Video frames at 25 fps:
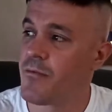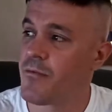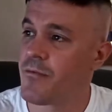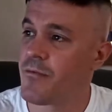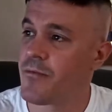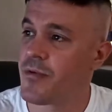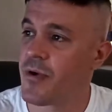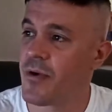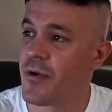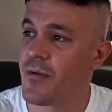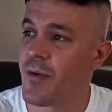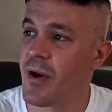
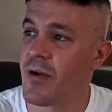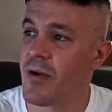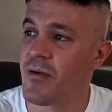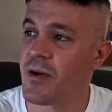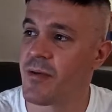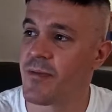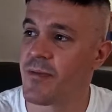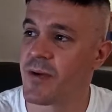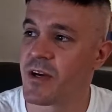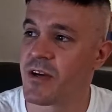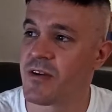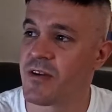primarily
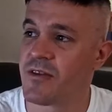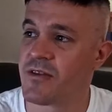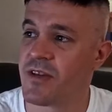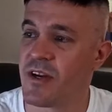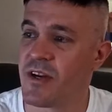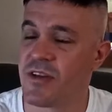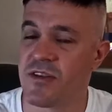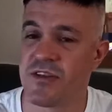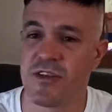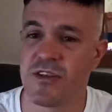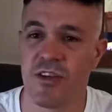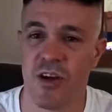because they're
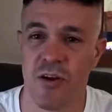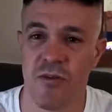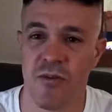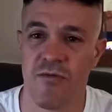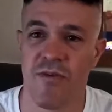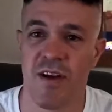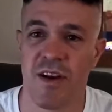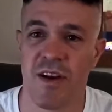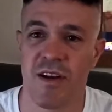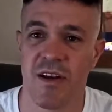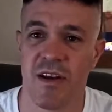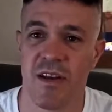so
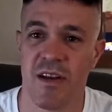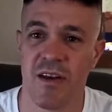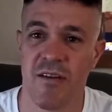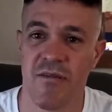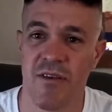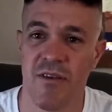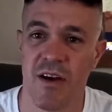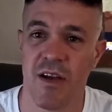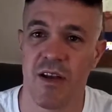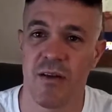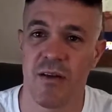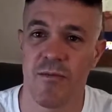readily
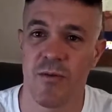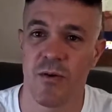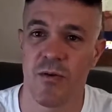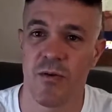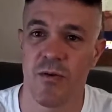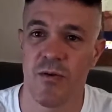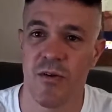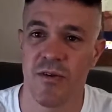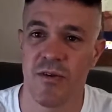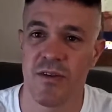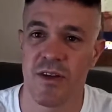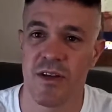
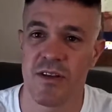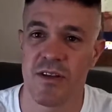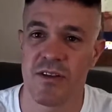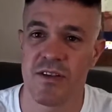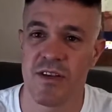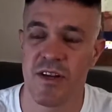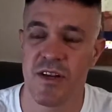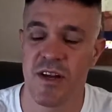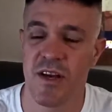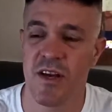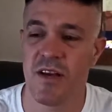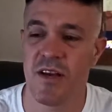available on the
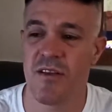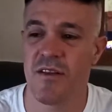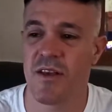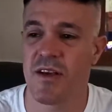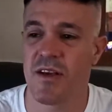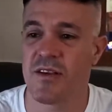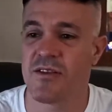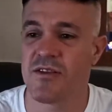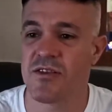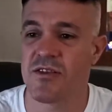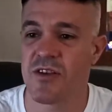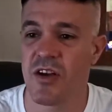internet. They're
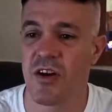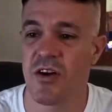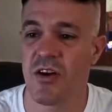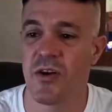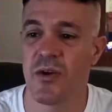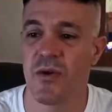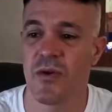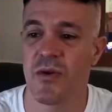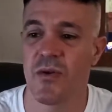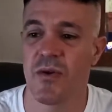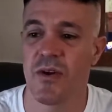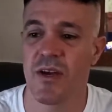
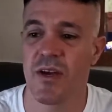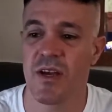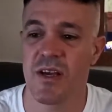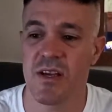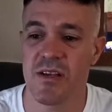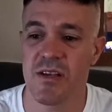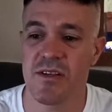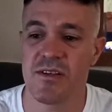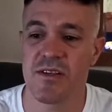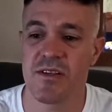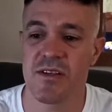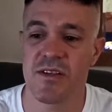so
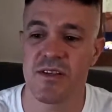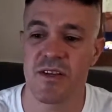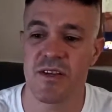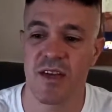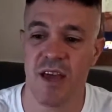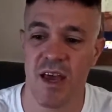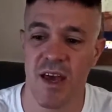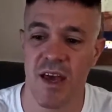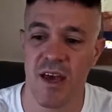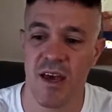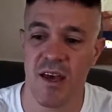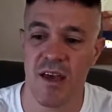easy to
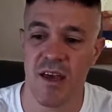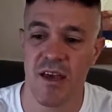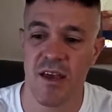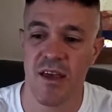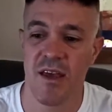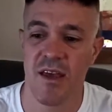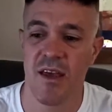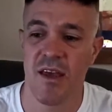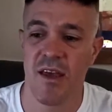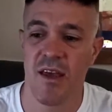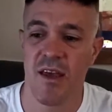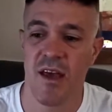get,
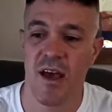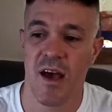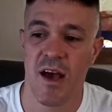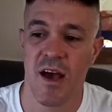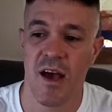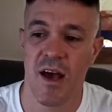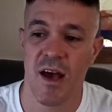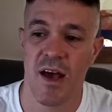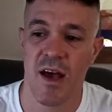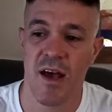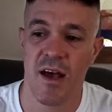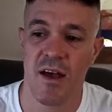
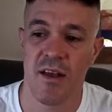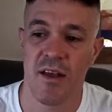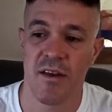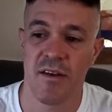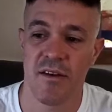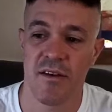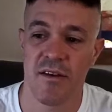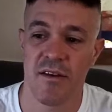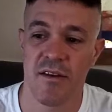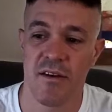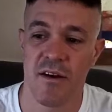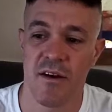
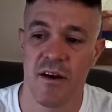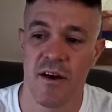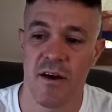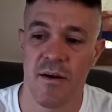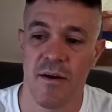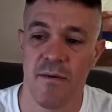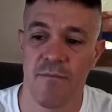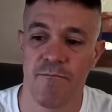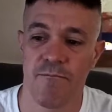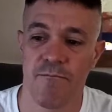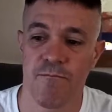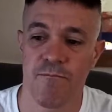and
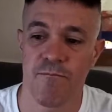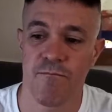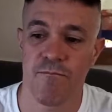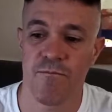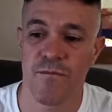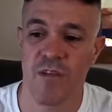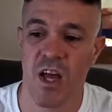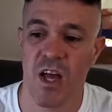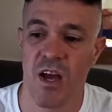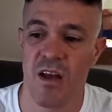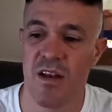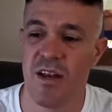
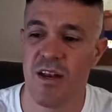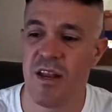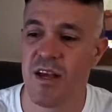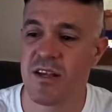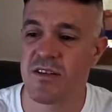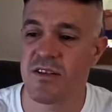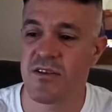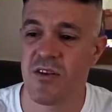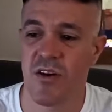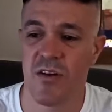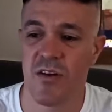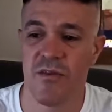
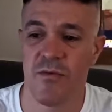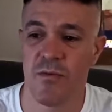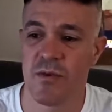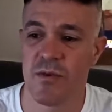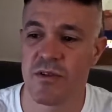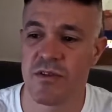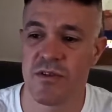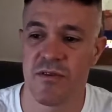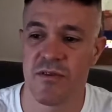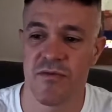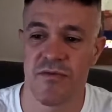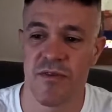unless I
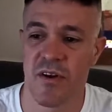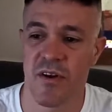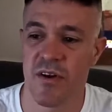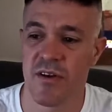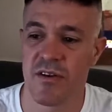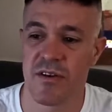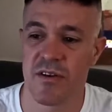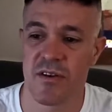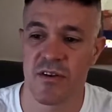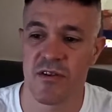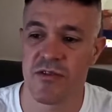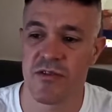was to
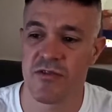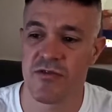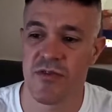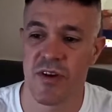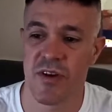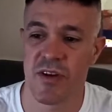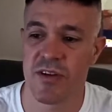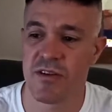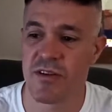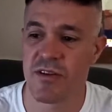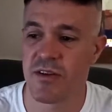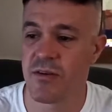find a good
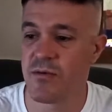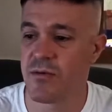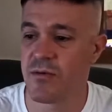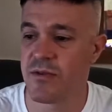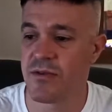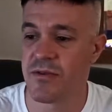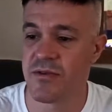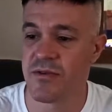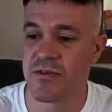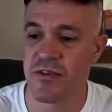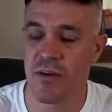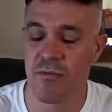trade deal
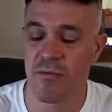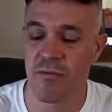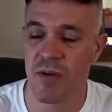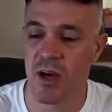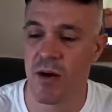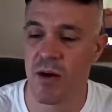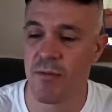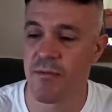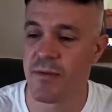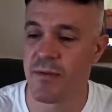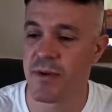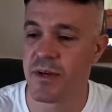with some
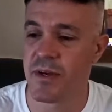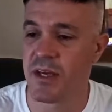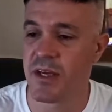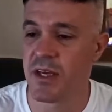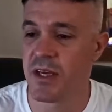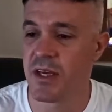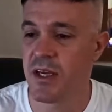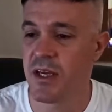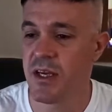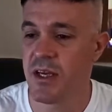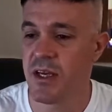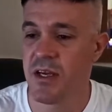
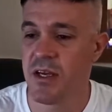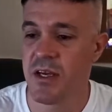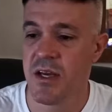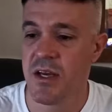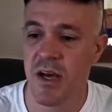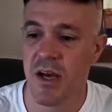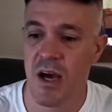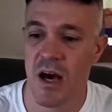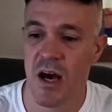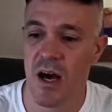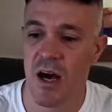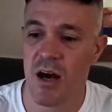company,
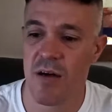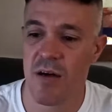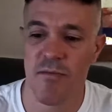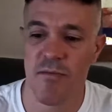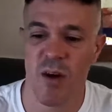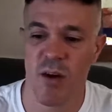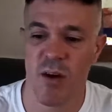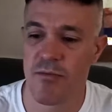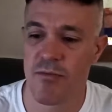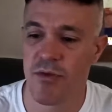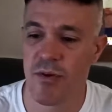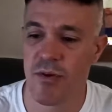
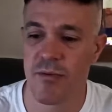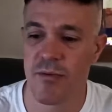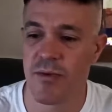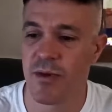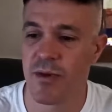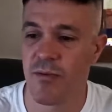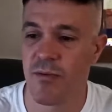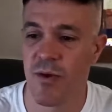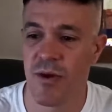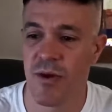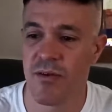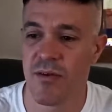I probably
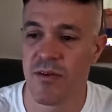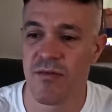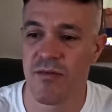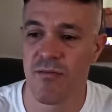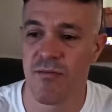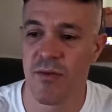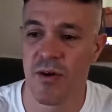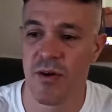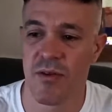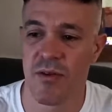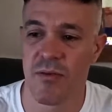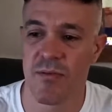won't even
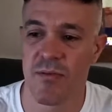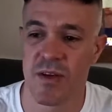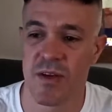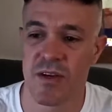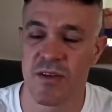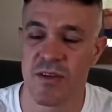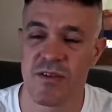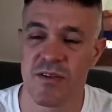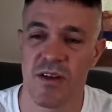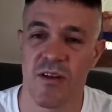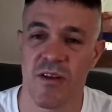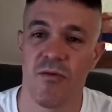bother,
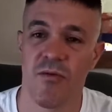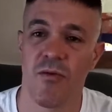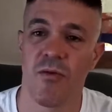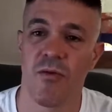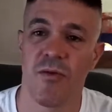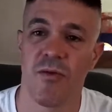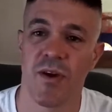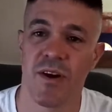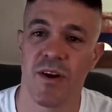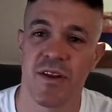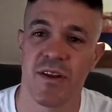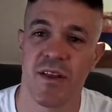because they're
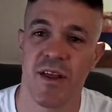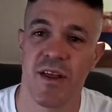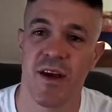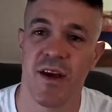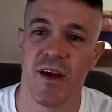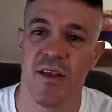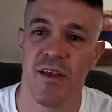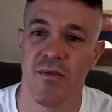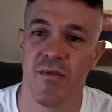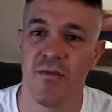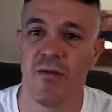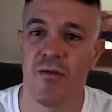already
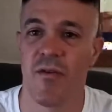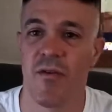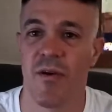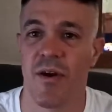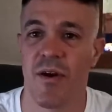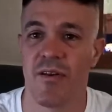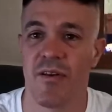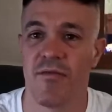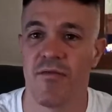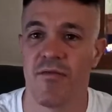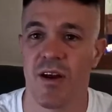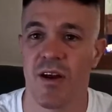there, they're
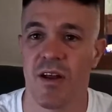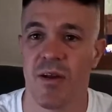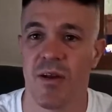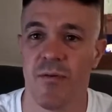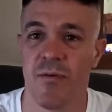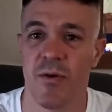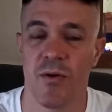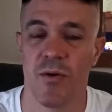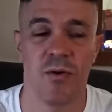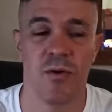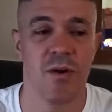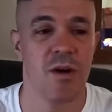already
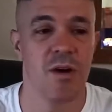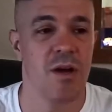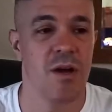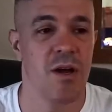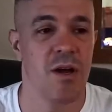available.